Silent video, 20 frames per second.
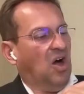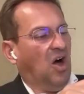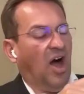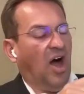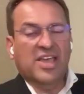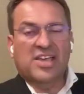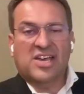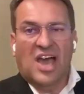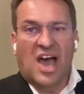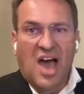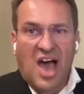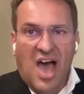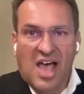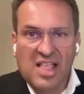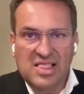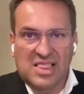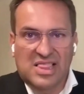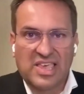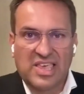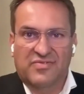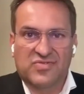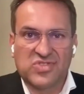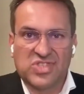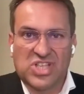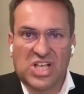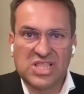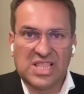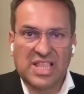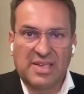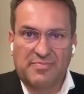I can't live
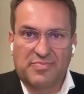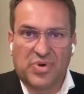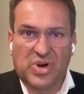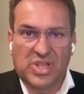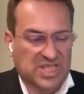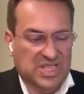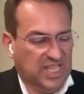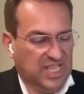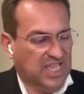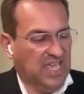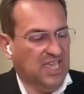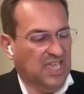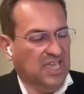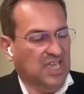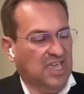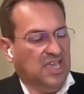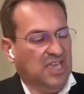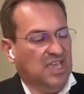deliberately.